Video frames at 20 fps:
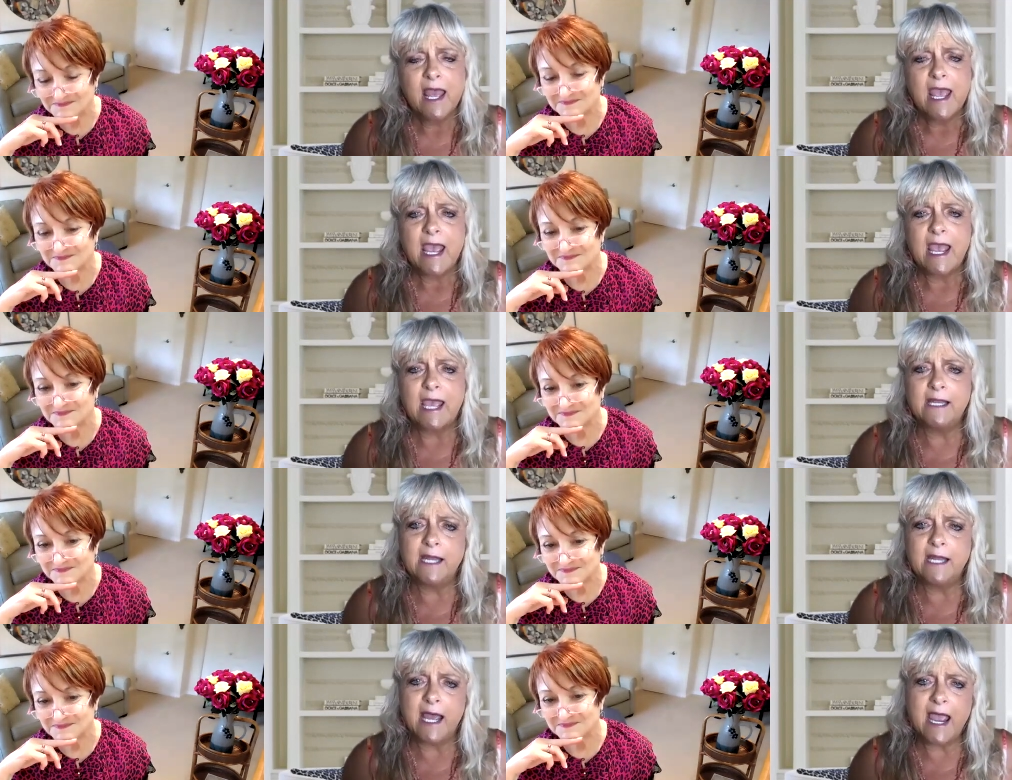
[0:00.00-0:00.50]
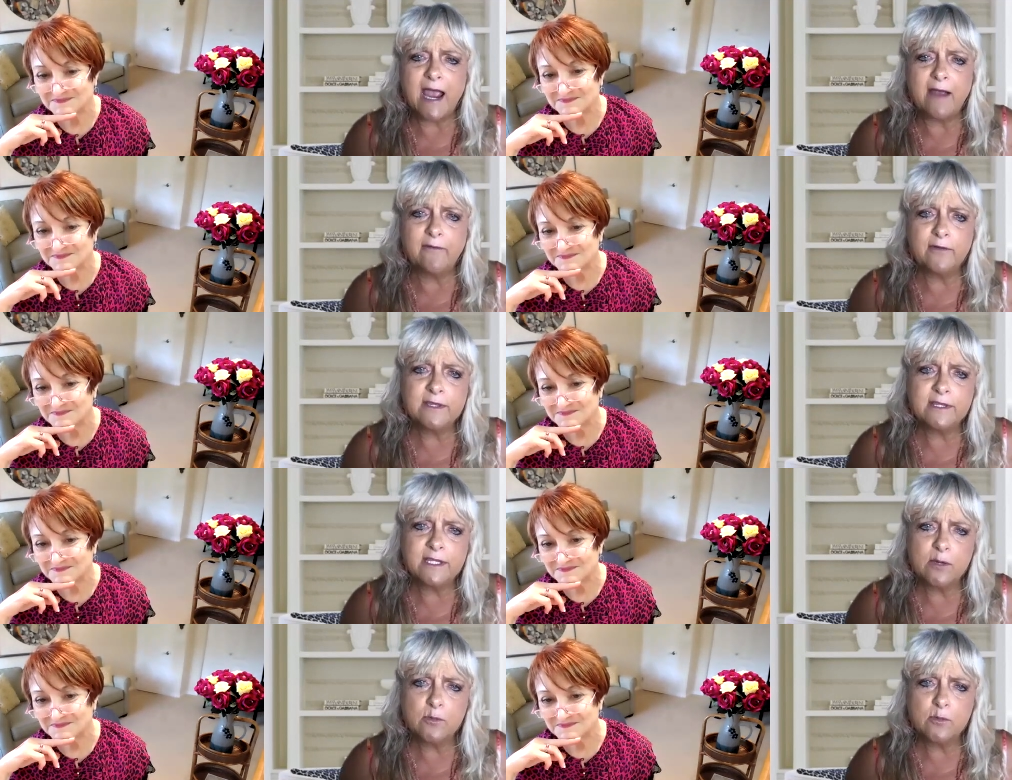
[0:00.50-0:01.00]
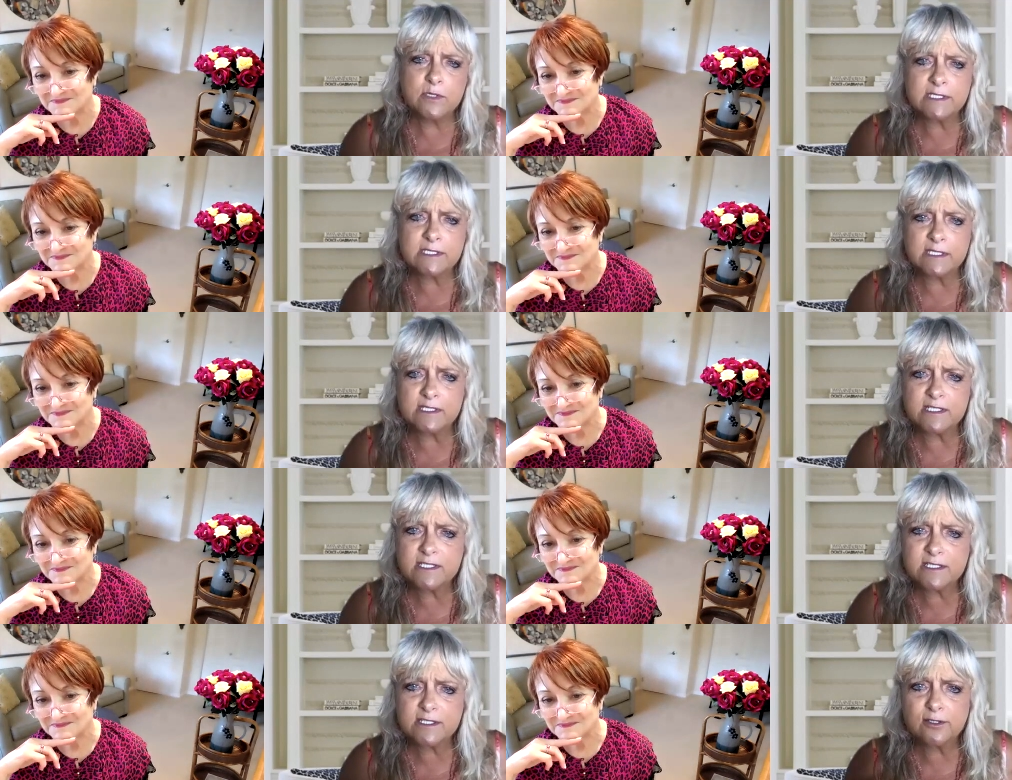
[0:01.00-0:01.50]
Speaker 1: and everything was
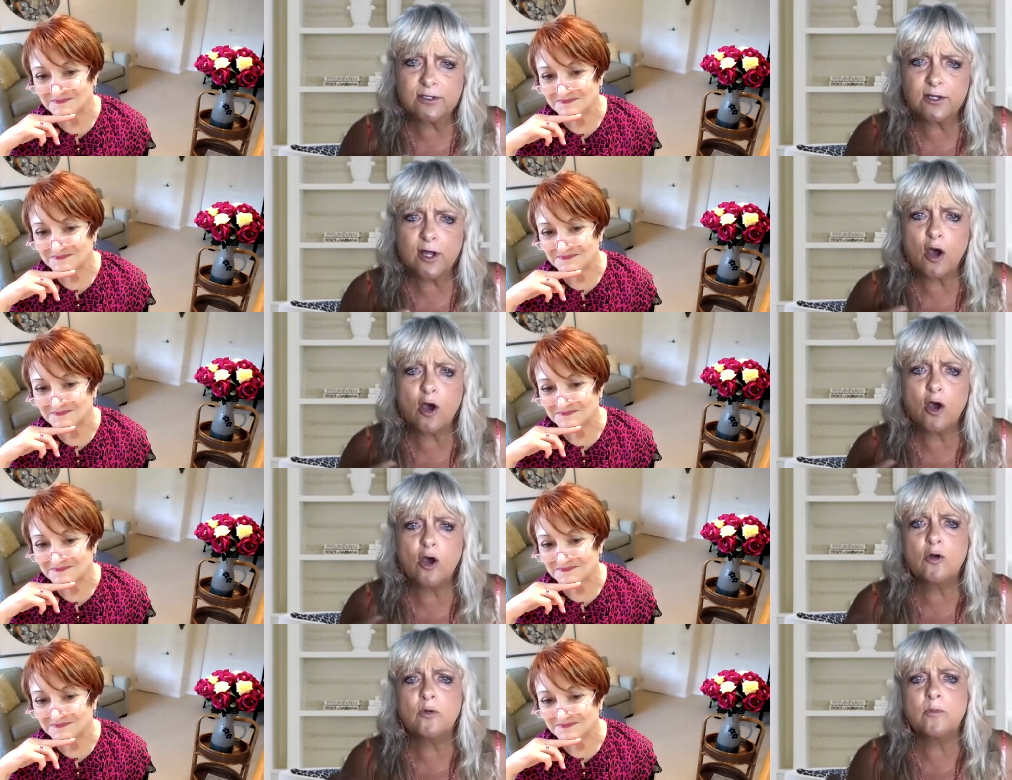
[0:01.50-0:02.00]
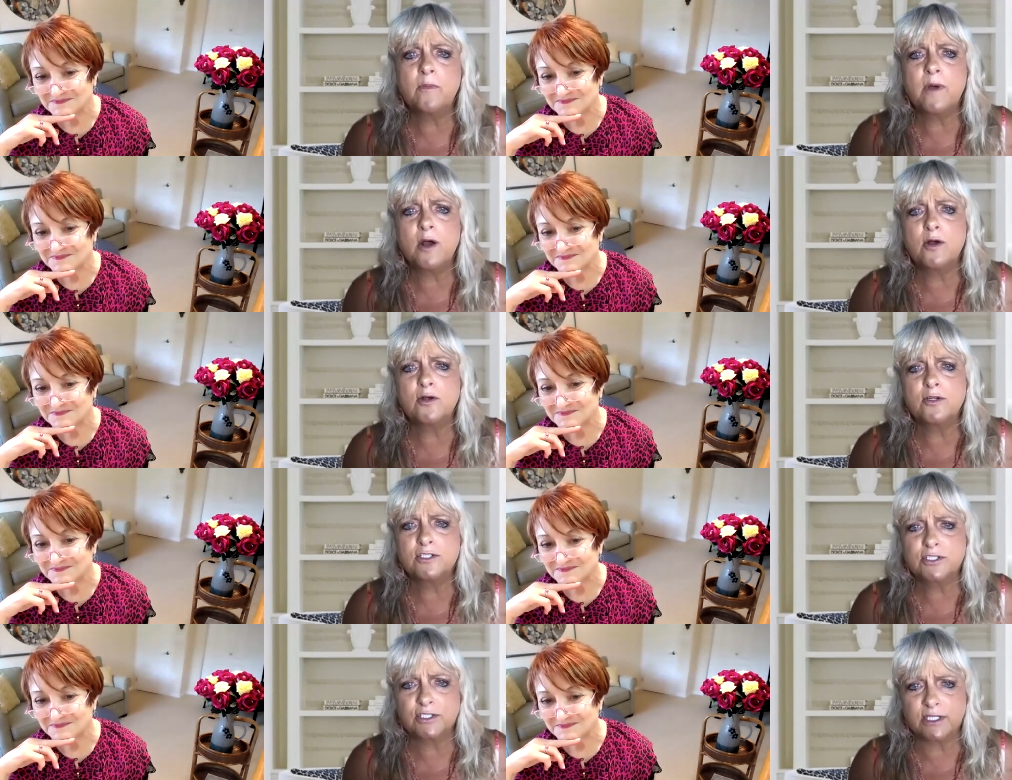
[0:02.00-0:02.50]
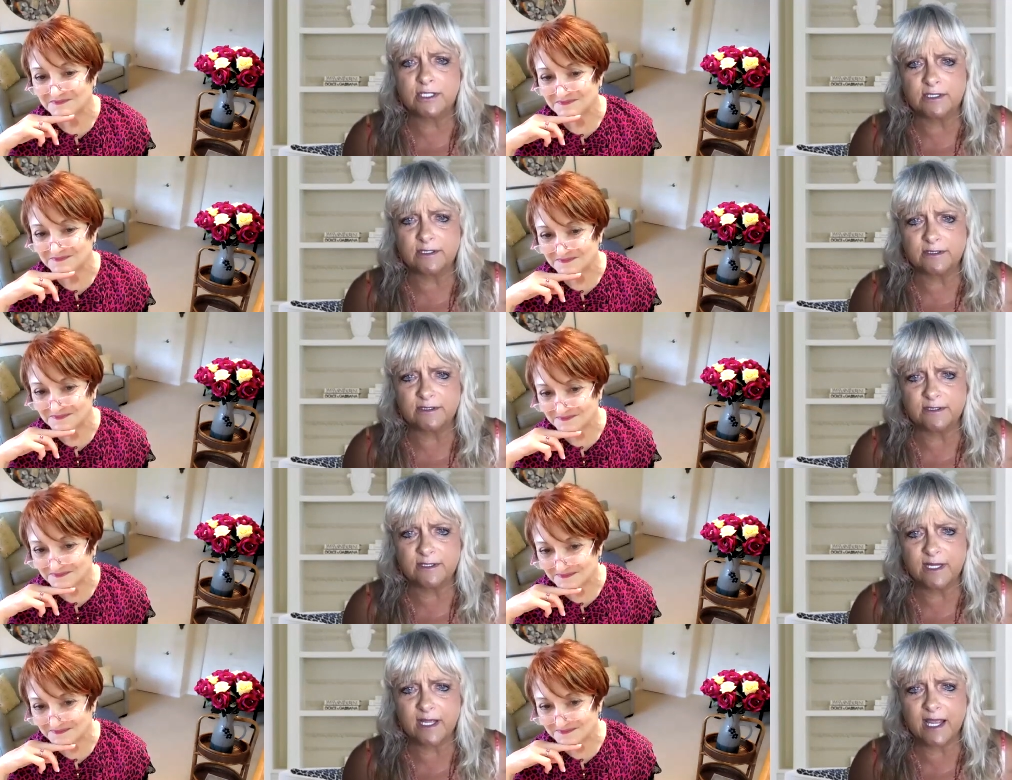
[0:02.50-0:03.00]
in slow motion
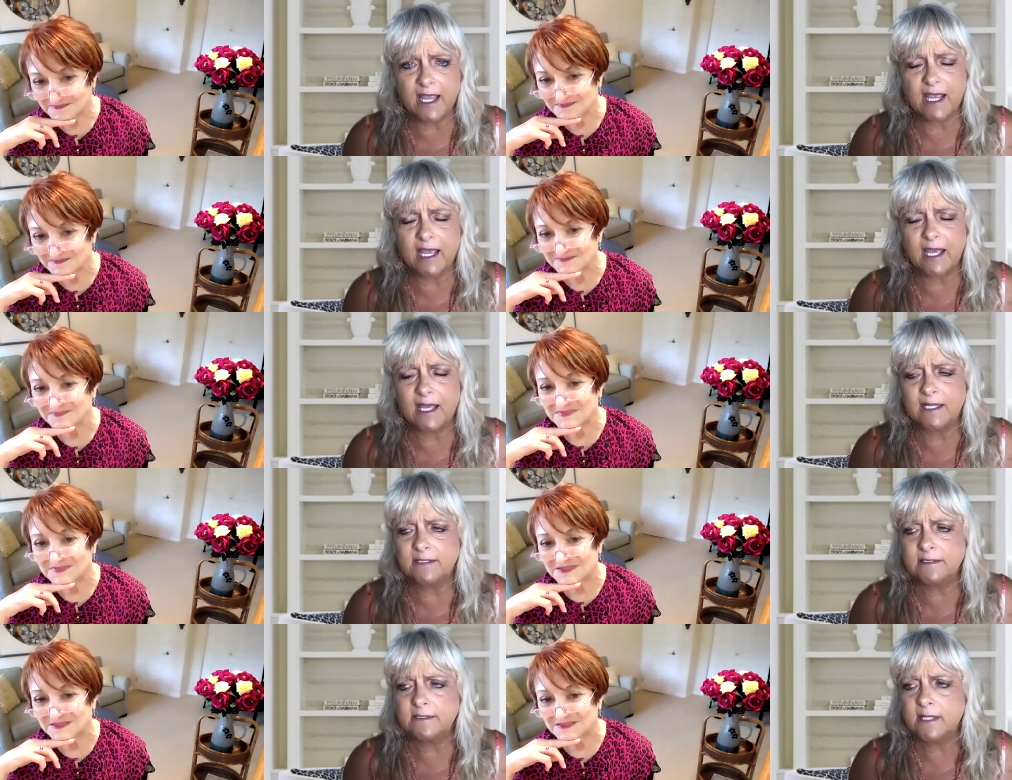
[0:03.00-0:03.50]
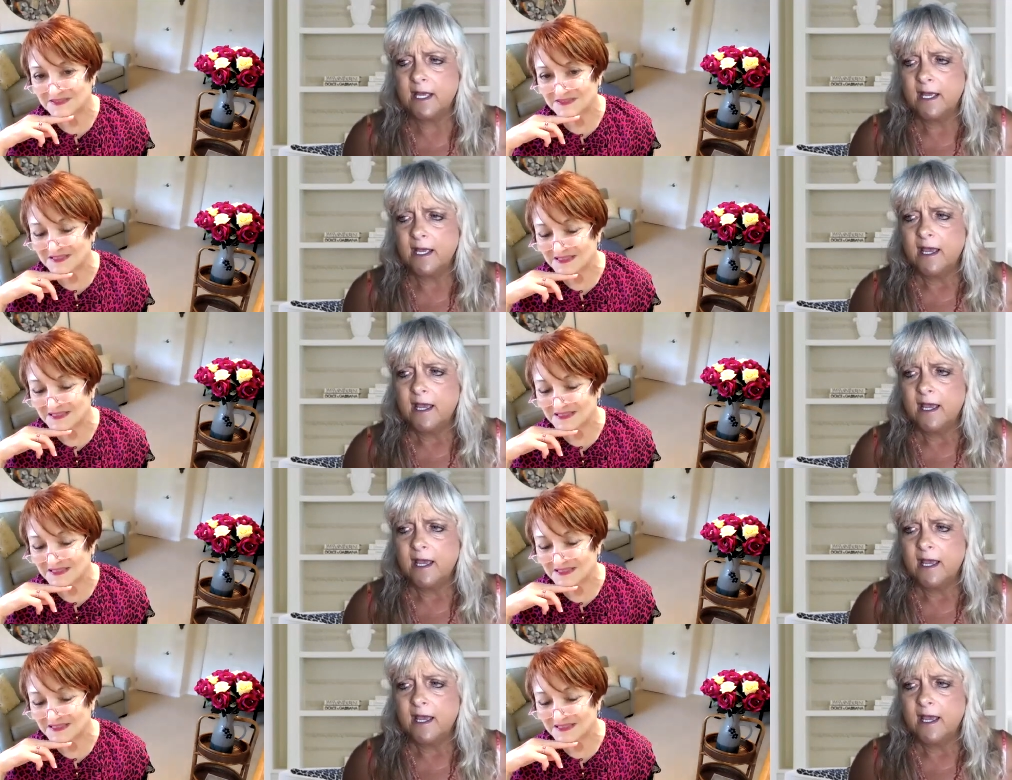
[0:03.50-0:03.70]
and